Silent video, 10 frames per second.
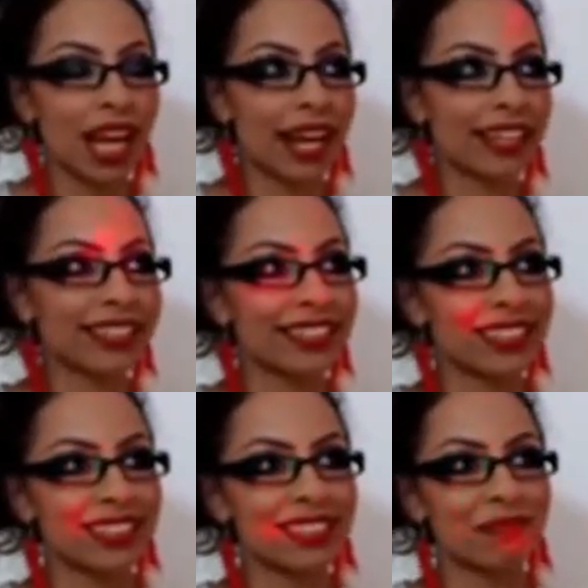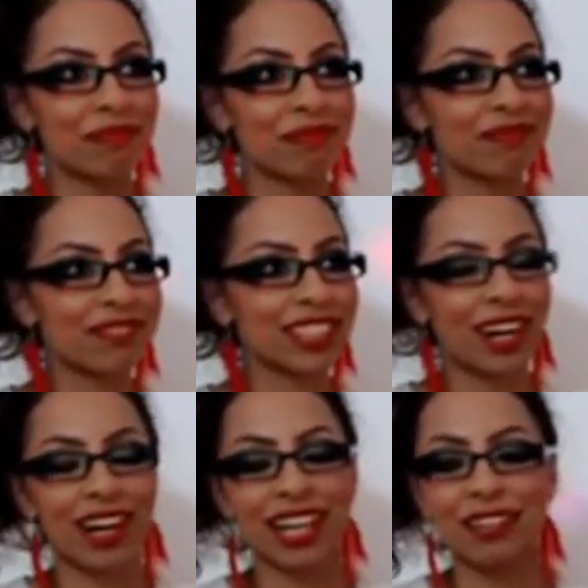and
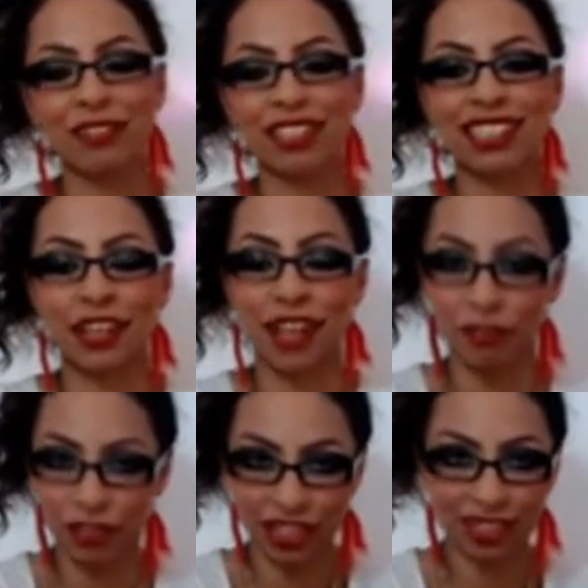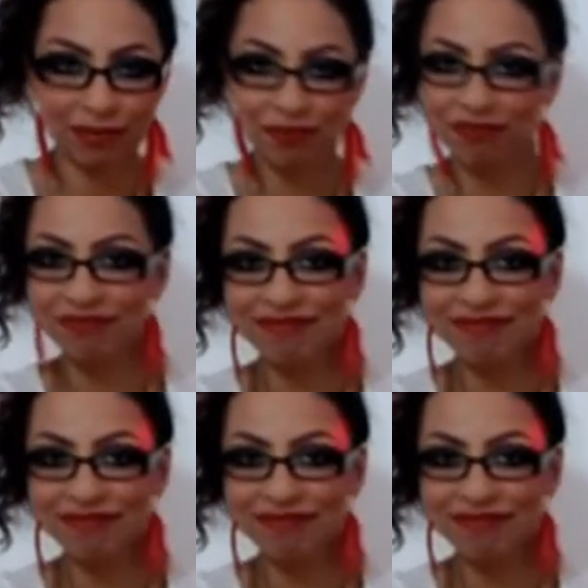yeah, I live in South Africa.